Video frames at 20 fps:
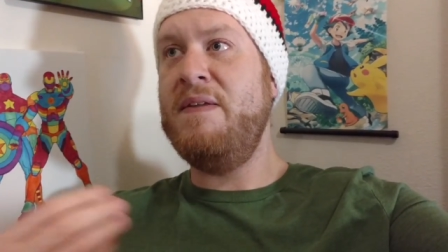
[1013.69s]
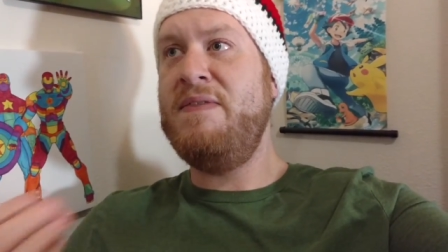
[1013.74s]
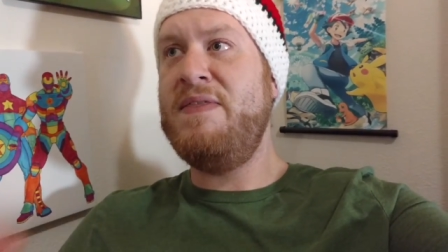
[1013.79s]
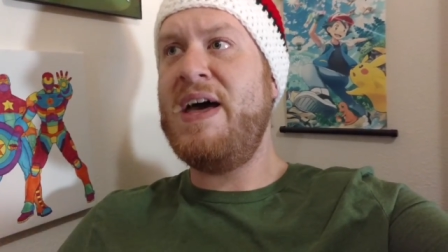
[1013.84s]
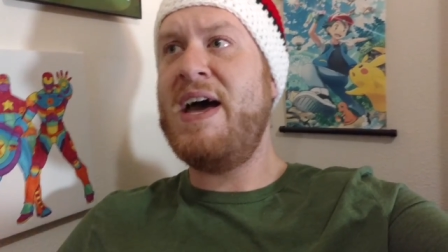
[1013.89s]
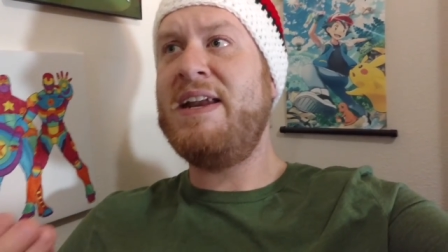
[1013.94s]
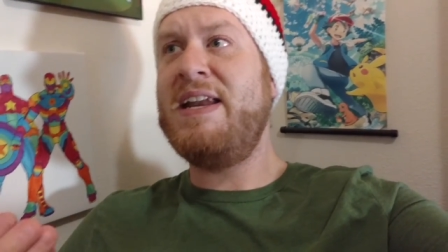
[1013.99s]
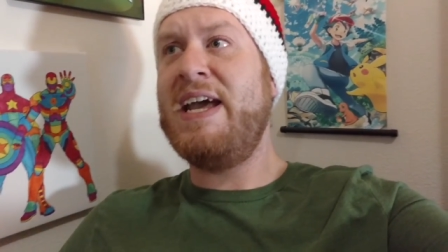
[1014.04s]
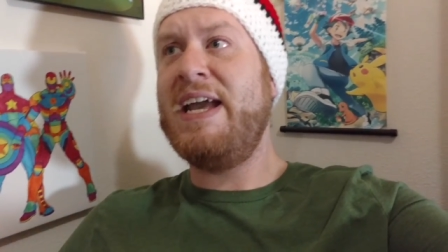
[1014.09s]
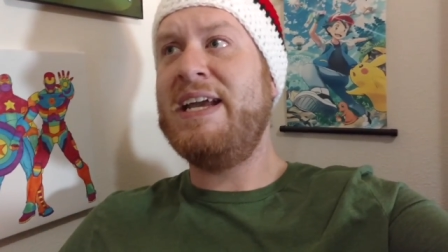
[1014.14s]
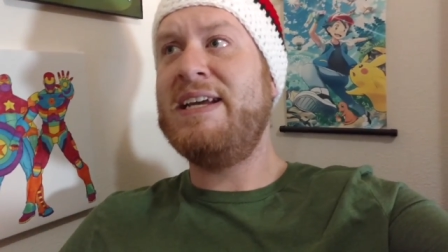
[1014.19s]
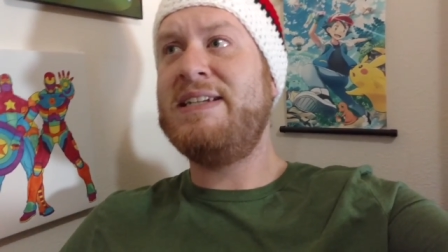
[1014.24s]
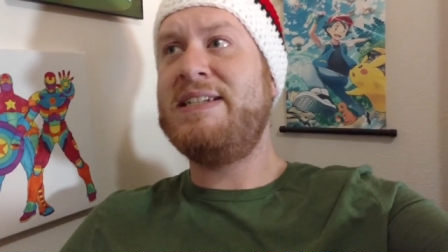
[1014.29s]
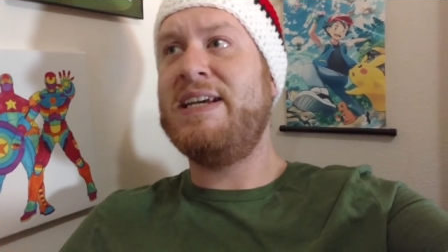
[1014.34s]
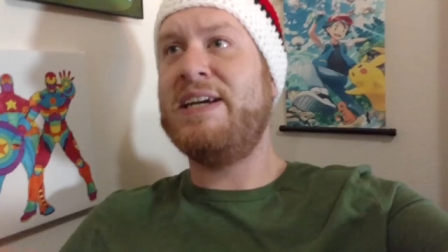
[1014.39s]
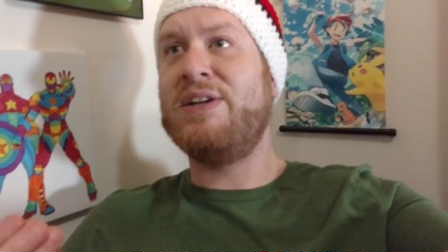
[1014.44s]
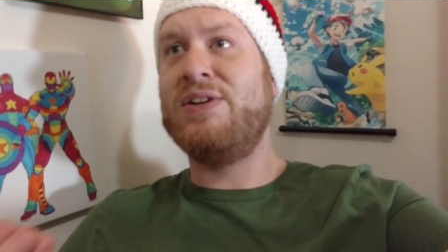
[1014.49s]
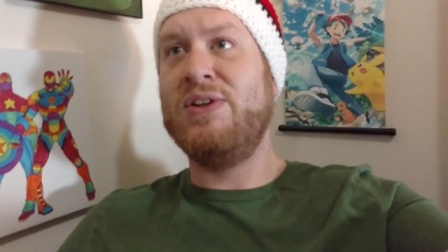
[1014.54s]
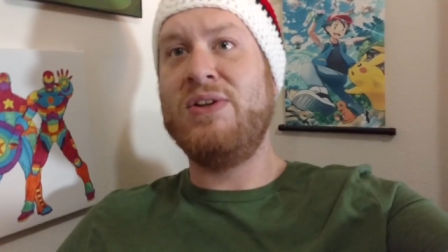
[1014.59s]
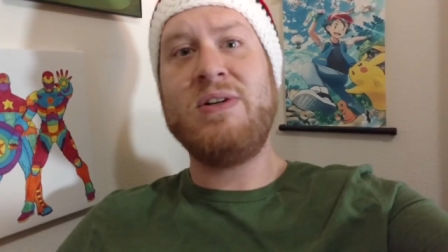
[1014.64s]
that
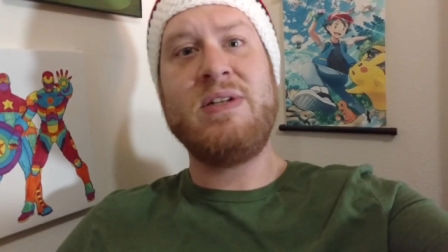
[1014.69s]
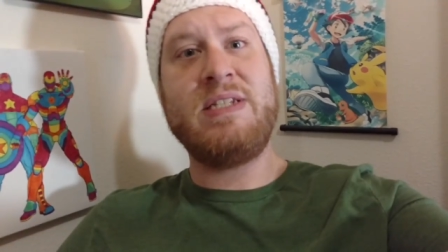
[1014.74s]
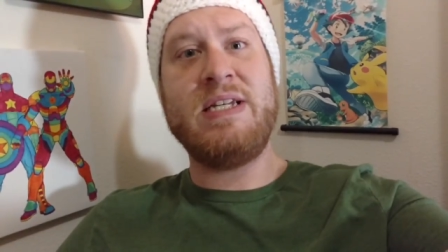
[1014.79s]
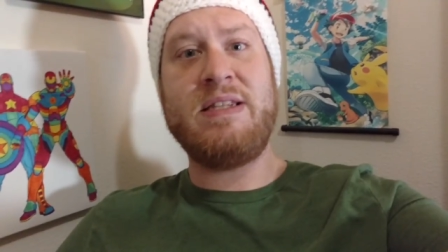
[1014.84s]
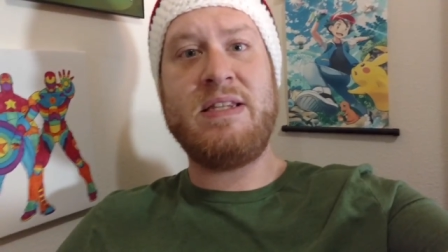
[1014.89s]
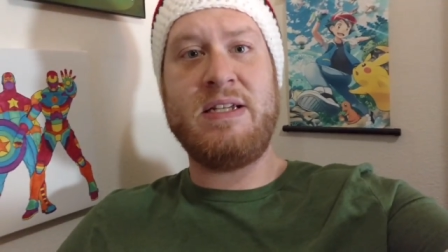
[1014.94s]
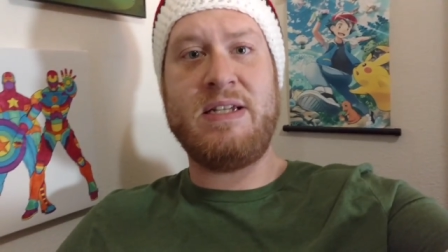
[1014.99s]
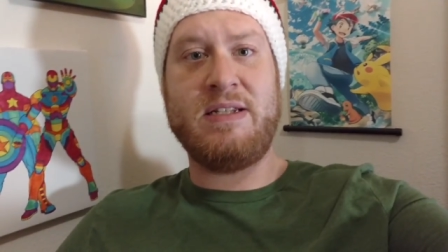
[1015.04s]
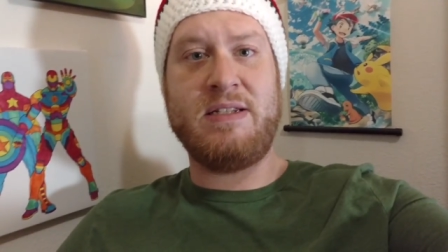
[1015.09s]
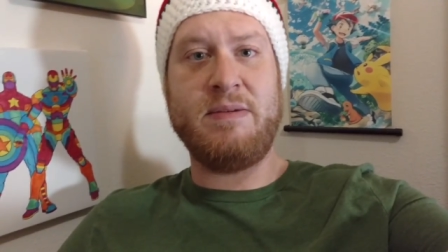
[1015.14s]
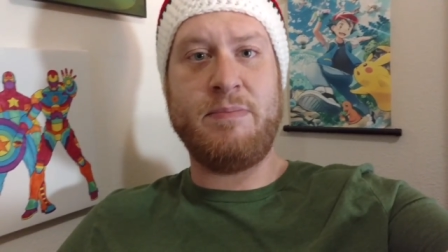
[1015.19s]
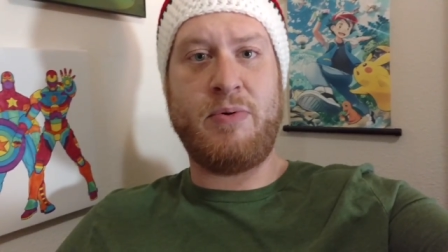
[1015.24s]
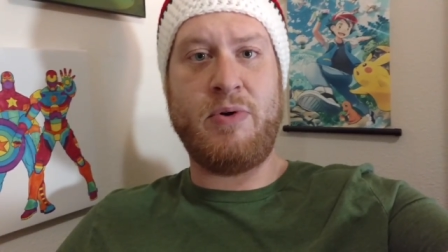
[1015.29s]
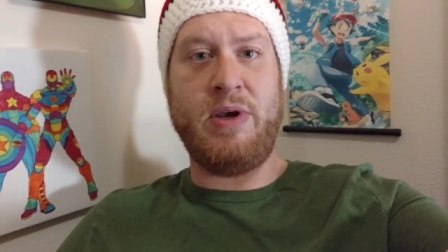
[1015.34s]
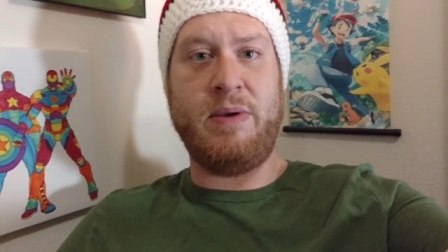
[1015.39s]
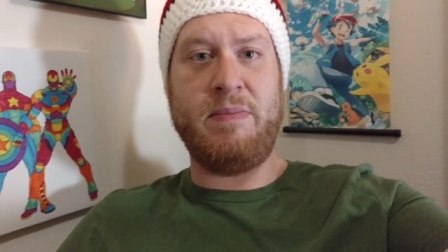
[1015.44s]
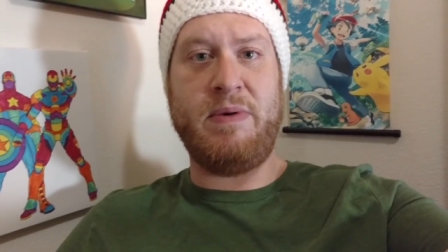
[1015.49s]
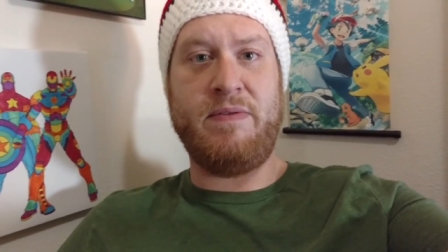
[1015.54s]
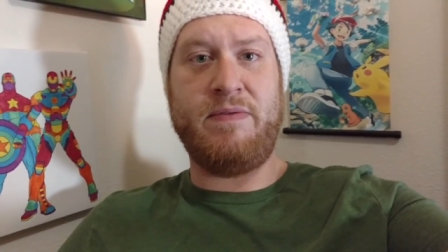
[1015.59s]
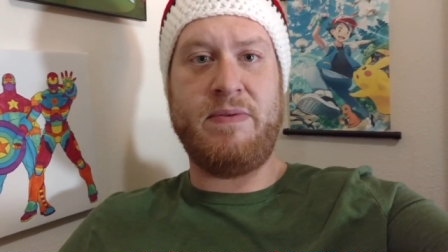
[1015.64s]
Niantic looks at the
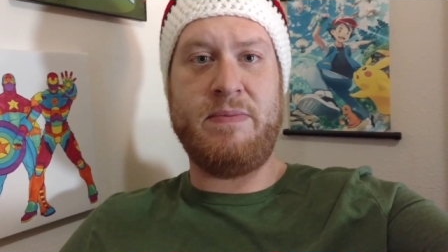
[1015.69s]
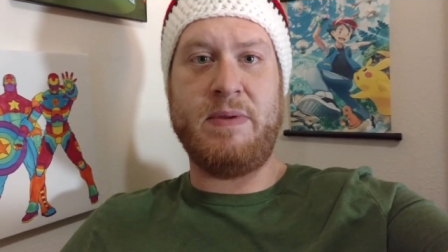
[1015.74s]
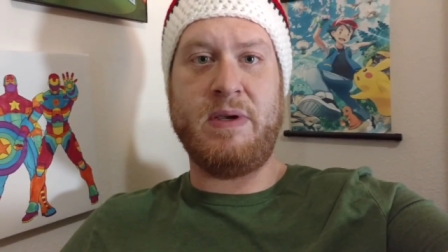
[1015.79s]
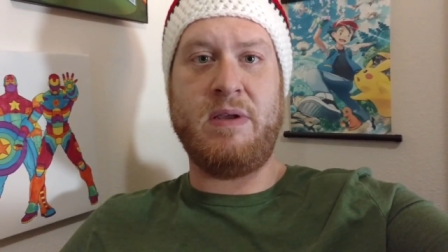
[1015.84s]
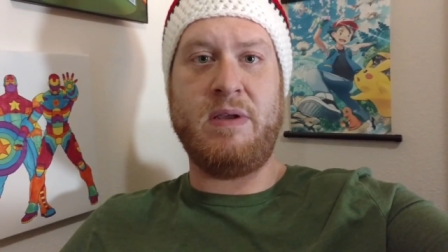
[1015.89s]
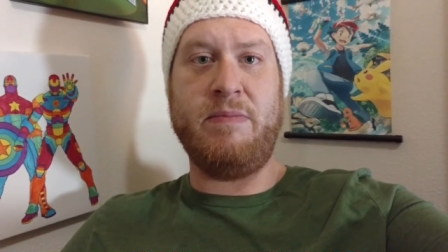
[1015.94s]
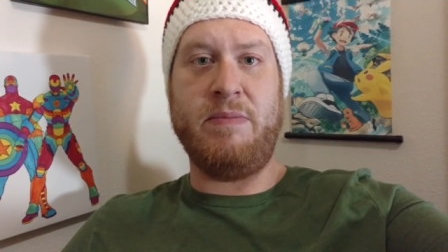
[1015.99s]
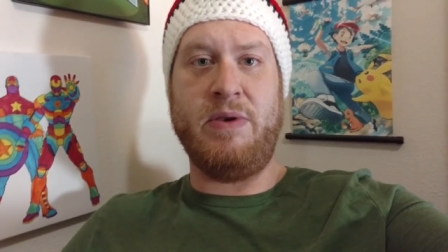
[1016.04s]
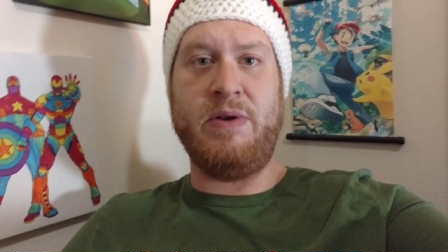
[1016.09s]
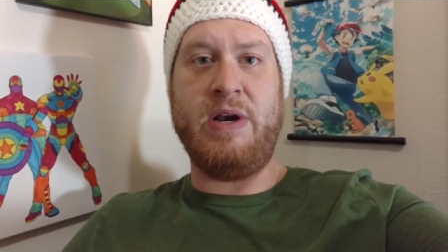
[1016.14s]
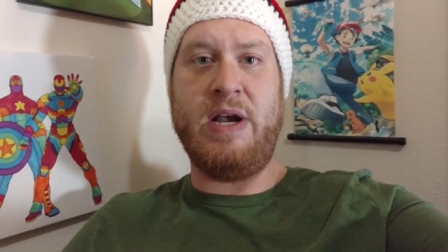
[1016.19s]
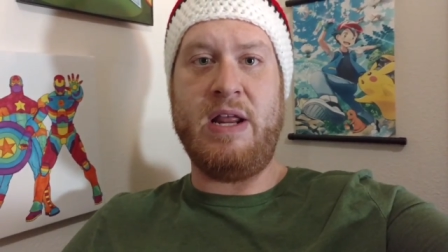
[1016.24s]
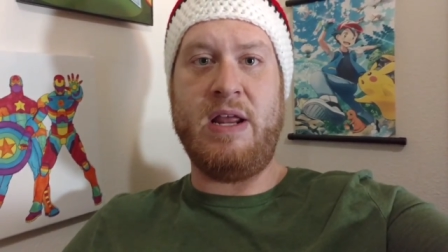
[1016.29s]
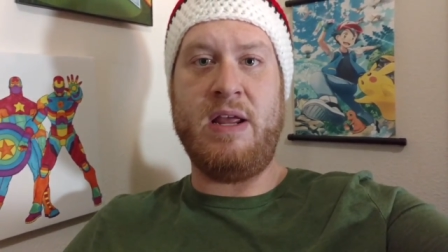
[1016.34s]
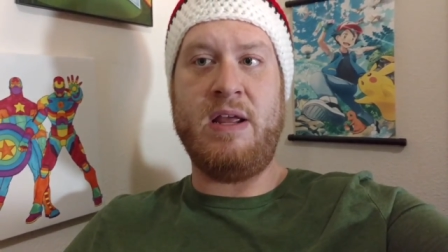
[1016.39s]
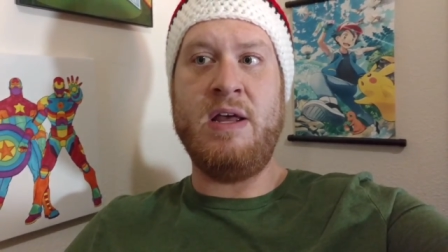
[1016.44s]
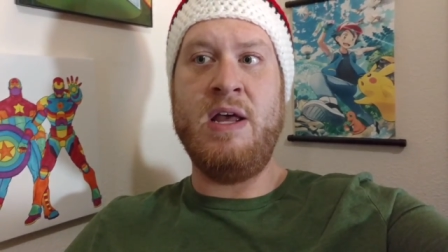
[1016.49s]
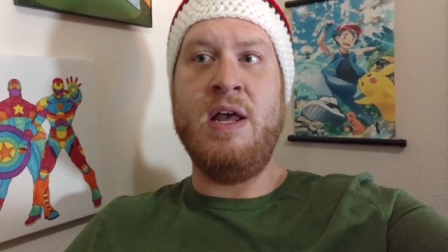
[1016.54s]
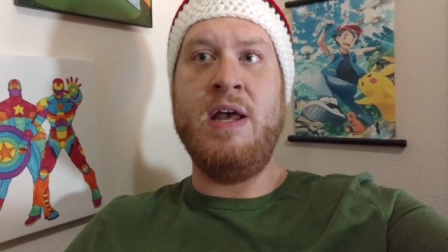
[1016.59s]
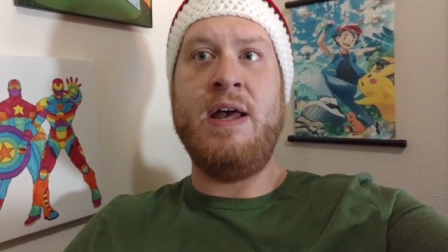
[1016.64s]
disappointment from the community